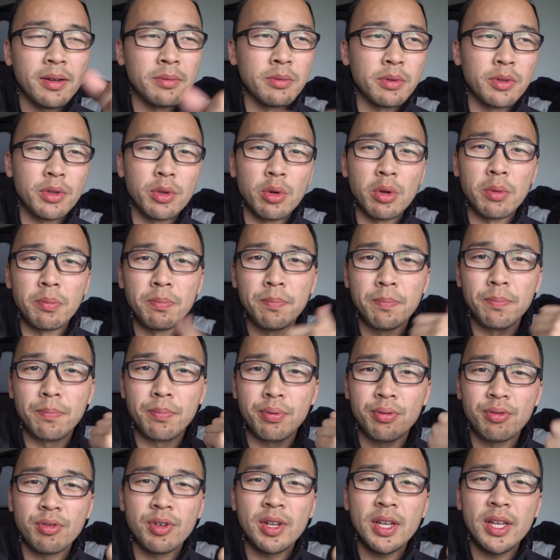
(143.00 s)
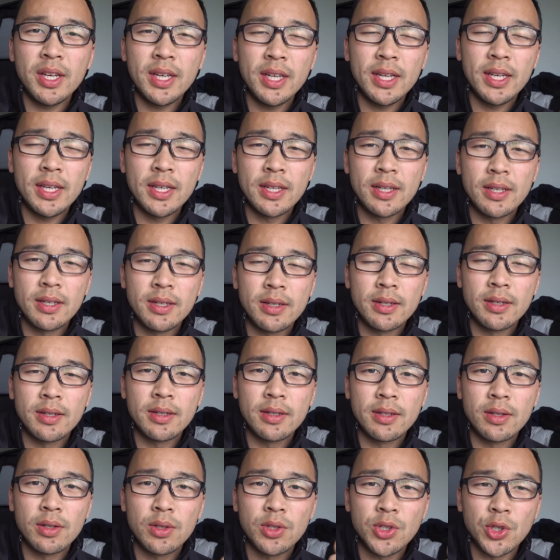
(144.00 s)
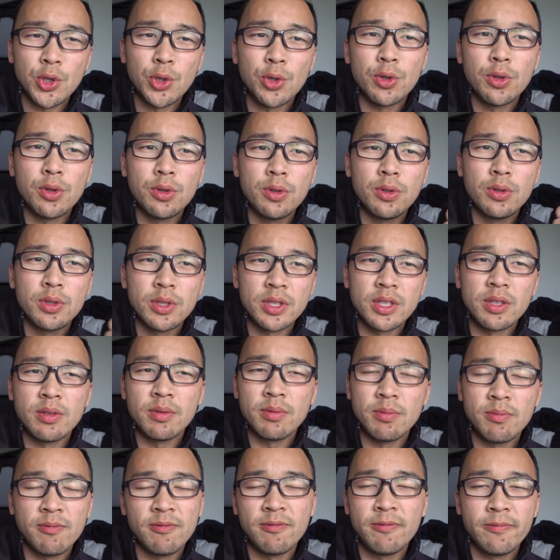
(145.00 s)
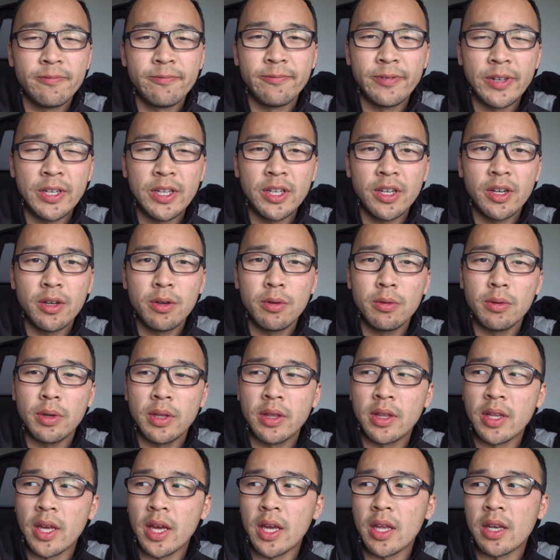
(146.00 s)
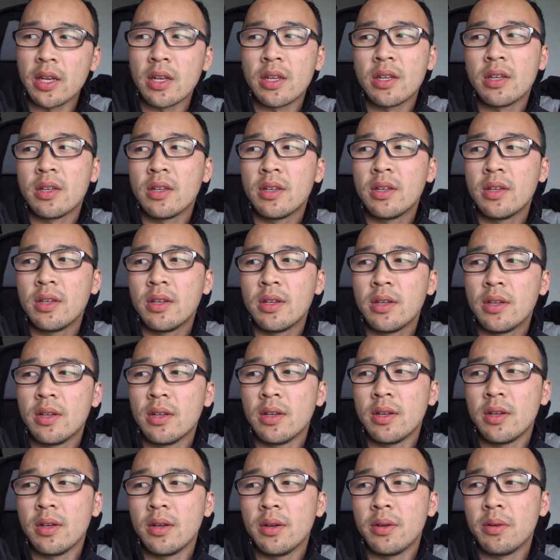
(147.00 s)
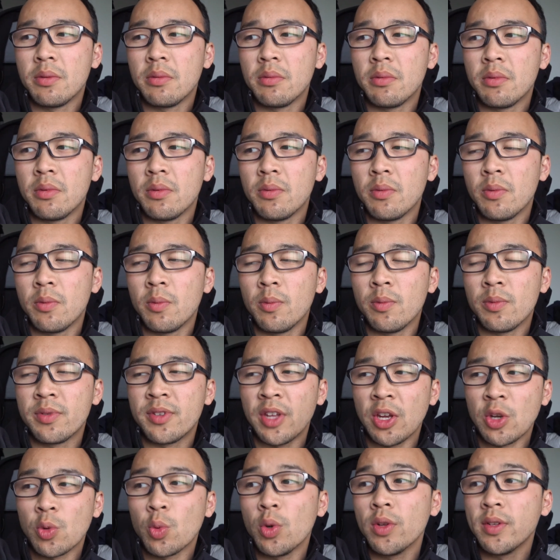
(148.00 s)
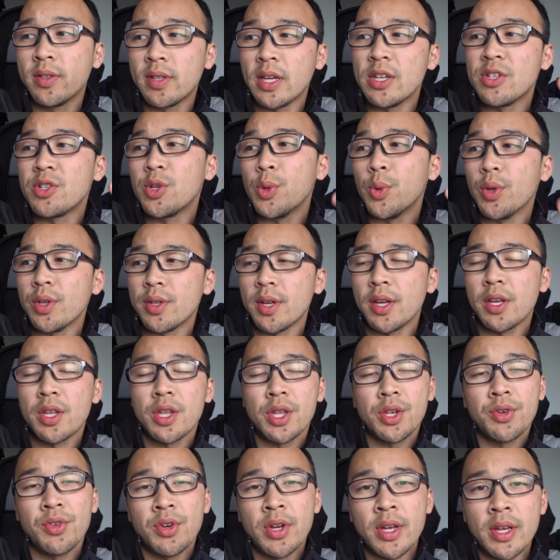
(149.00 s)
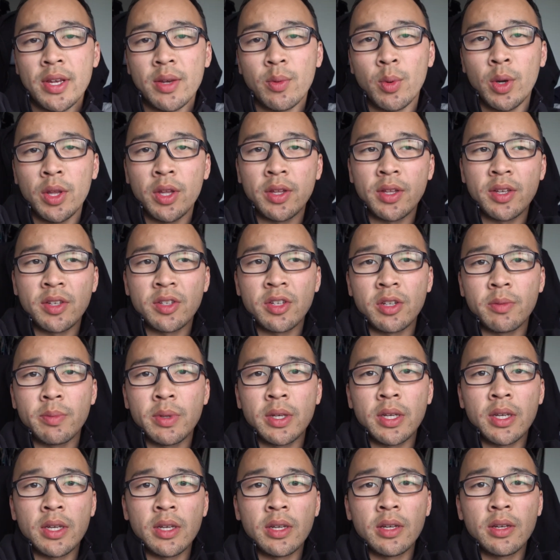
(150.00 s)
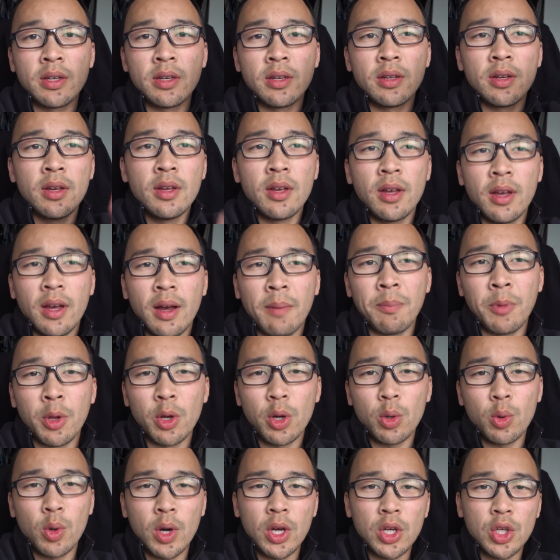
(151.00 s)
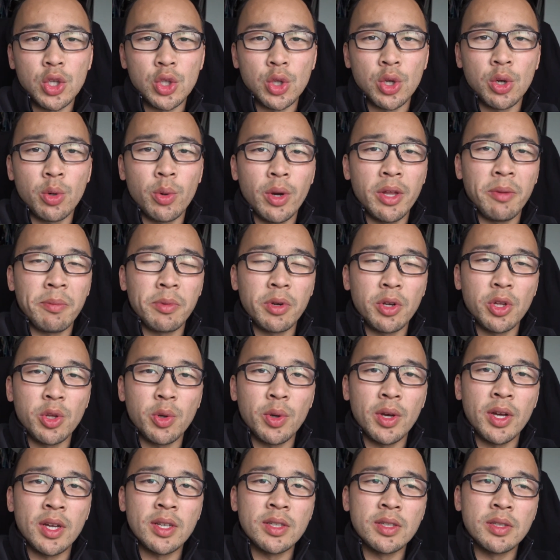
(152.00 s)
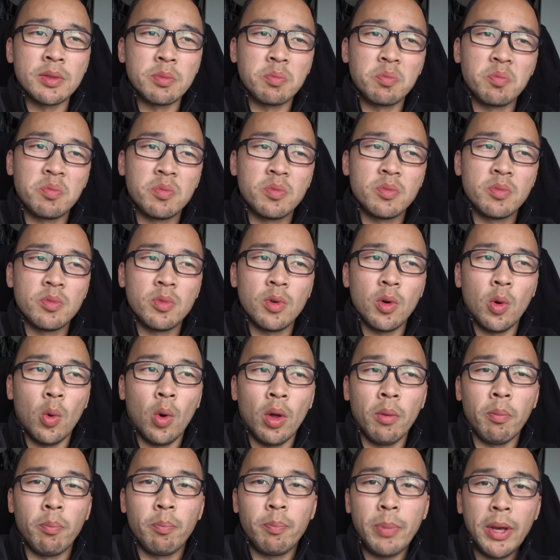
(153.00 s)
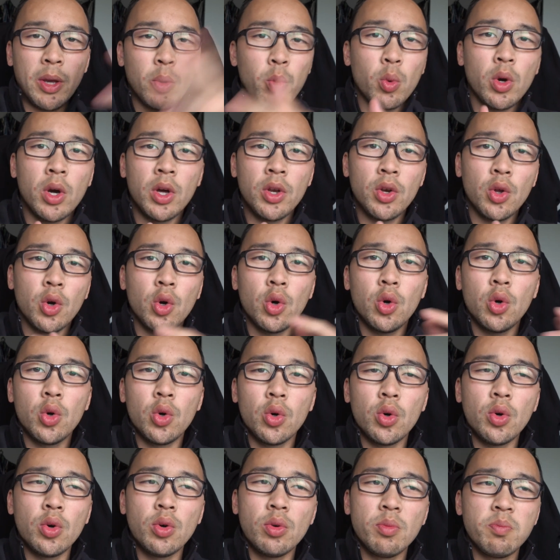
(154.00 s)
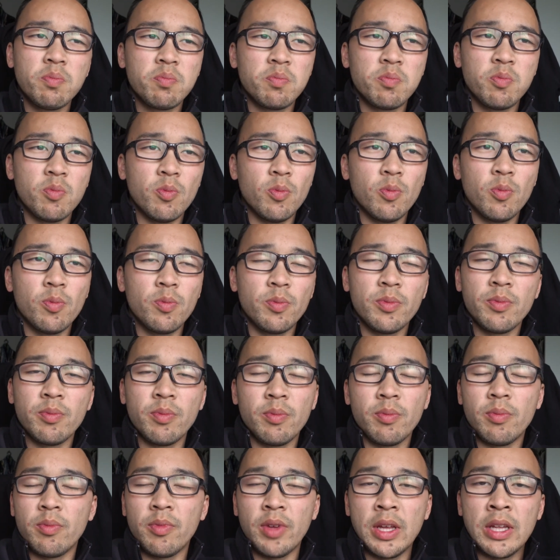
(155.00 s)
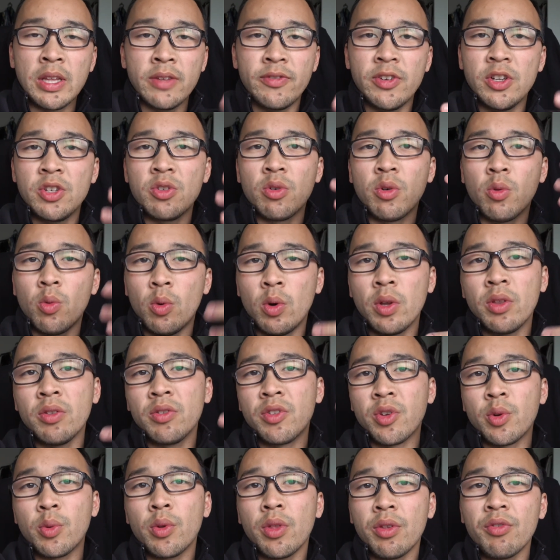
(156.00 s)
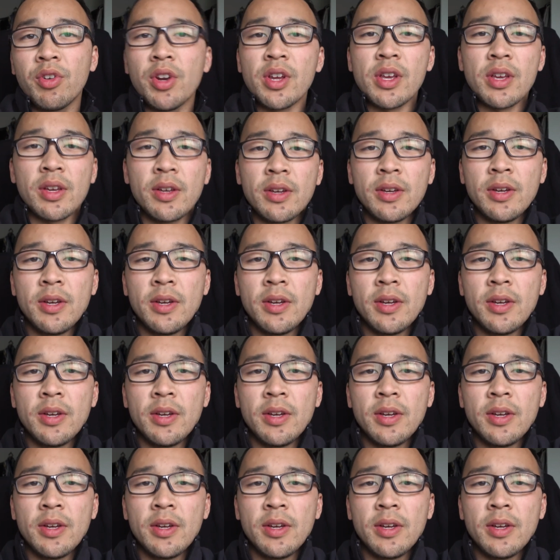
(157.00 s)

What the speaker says: I'm going to do a pre-tour video and then stage 1, stage 2 and stage 3. Whether it's going to be, I'm not quite sure whether I'm going to do it as one big one or individual 1, 2 and 3.